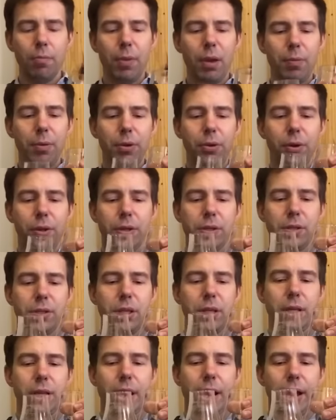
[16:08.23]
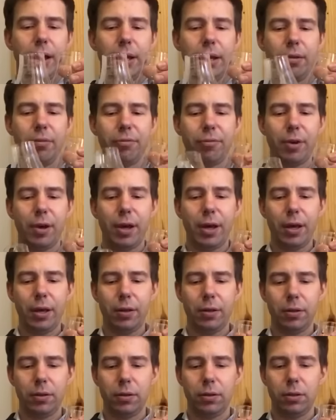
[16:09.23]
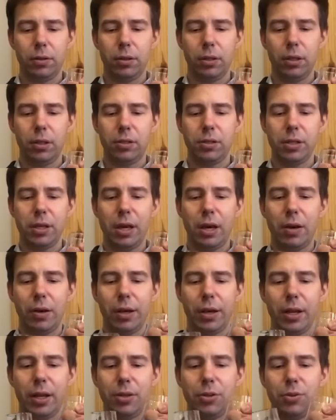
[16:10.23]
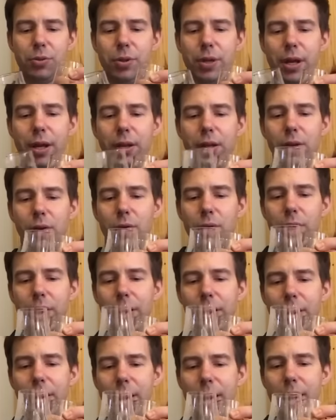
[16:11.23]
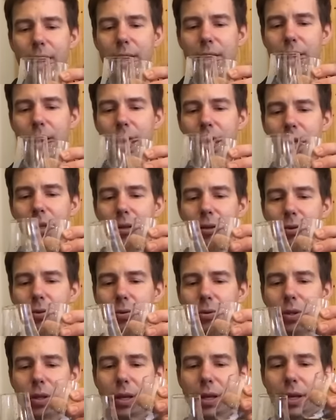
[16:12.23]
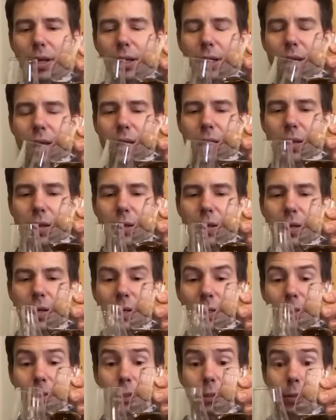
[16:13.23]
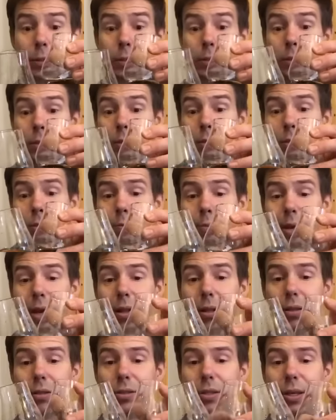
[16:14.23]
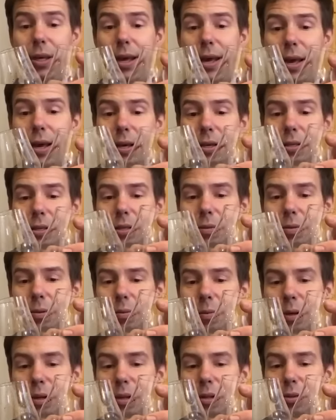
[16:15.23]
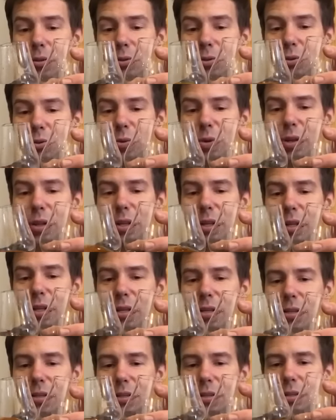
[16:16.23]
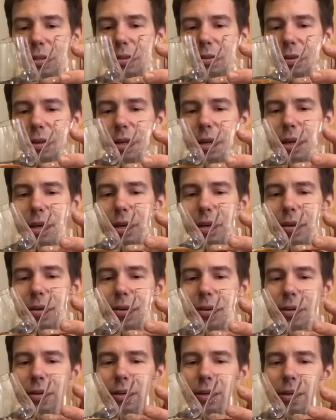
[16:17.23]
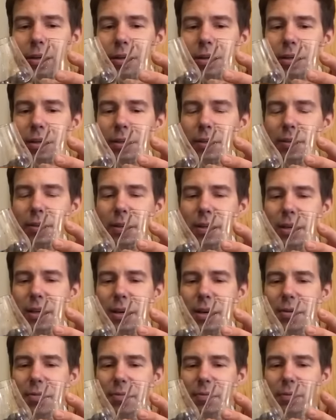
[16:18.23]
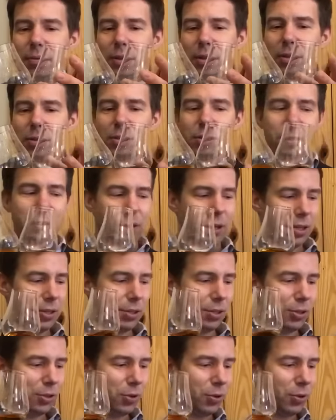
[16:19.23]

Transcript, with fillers: Maybe you can see that if I, let's see, how can I do that? Go like that and go like balancing act. I'm gonna lose one of these. Okay. Yep. Lots of